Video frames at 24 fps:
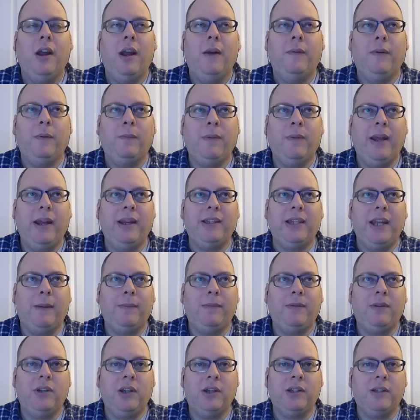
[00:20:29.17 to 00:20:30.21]
If you're playing
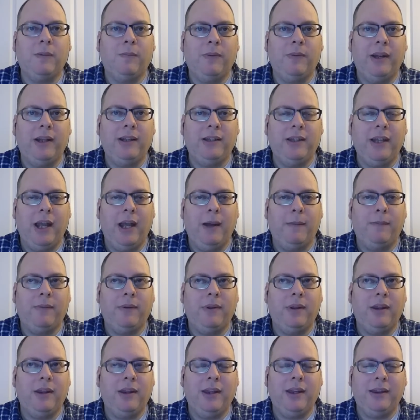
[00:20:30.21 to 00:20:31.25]
depth just to play depth,
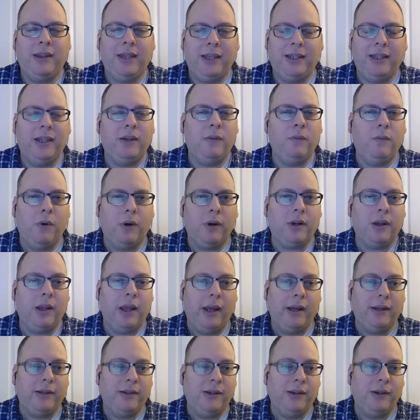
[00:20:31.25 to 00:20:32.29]
that didn't work
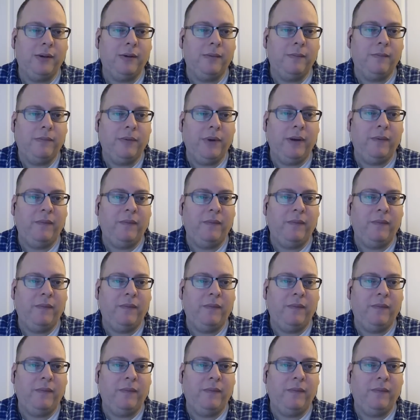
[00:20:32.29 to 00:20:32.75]
last year.